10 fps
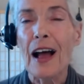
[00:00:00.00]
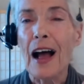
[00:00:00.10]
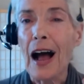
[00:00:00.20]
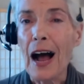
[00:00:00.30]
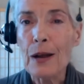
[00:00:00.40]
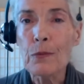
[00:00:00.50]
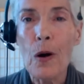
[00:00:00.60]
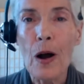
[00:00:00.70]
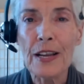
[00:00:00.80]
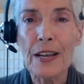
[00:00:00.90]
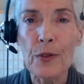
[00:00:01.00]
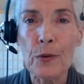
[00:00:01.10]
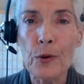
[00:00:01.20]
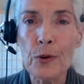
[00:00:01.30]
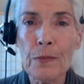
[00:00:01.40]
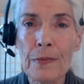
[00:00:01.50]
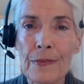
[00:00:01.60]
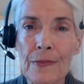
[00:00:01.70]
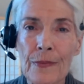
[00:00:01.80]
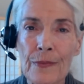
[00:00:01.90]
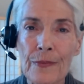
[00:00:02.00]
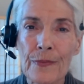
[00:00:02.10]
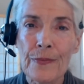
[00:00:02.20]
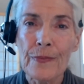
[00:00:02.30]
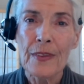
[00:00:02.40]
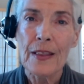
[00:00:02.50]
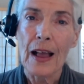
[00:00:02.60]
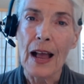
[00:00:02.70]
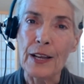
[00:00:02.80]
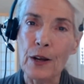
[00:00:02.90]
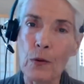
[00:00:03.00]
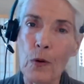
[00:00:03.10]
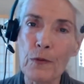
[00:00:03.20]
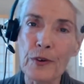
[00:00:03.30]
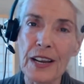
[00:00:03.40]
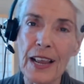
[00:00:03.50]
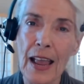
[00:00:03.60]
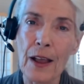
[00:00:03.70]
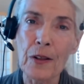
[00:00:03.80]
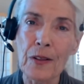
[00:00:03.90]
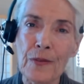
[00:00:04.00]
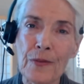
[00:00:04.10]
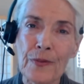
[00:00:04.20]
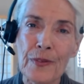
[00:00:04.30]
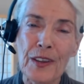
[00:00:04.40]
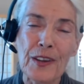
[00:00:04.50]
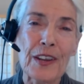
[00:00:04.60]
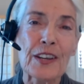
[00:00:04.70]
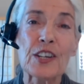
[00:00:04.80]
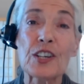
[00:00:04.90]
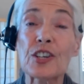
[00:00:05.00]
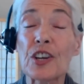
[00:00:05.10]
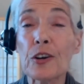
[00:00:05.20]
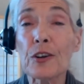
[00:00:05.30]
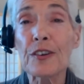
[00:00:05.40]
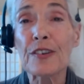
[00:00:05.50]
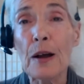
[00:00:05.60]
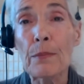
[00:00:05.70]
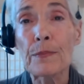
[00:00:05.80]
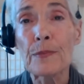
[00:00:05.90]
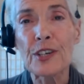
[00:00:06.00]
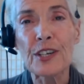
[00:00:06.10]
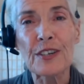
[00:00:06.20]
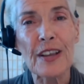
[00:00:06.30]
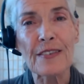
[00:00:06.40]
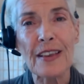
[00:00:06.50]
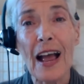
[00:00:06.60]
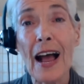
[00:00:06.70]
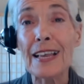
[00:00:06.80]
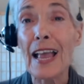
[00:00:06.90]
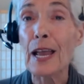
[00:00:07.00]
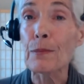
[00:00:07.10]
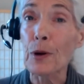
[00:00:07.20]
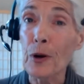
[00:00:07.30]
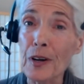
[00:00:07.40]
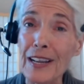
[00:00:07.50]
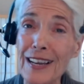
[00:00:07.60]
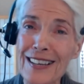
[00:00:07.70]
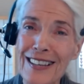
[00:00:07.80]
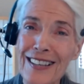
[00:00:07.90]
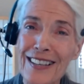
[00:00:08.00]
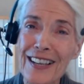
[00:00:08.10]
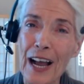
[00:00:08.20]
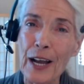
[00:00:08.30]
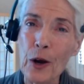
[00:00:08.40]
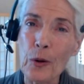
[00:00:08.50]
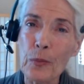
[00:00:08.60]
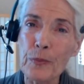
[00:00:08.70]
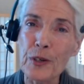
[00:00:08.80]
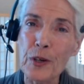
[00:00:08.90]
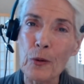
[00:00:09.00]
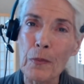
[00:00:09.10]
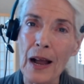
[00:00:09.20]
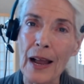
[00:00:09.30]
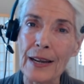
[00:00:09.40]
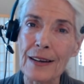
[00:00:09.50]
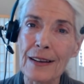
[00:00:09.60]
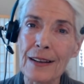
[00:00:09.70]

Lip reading: I walk in the room. I go over to Gail. She looks up. She says, "I came early. I hope you don't mind."